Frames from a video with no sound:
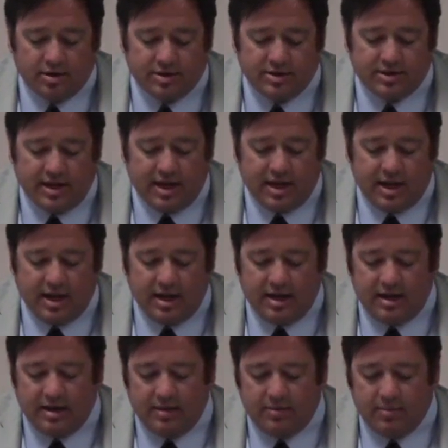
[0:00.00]

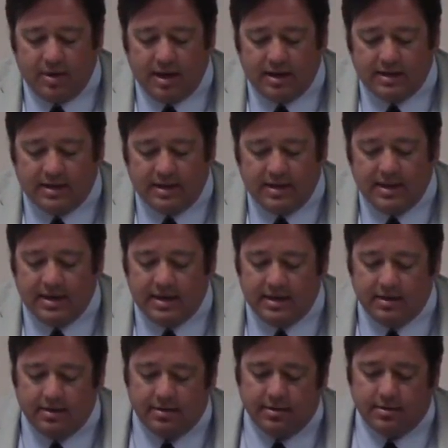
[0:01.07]
same
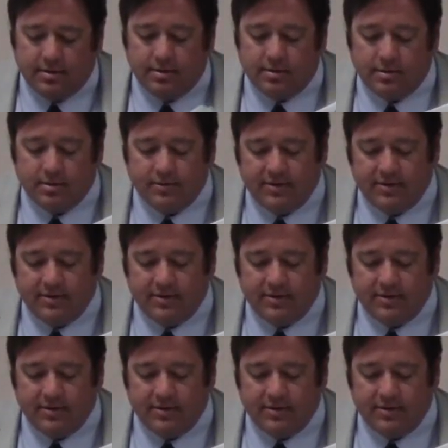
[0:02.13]
deal.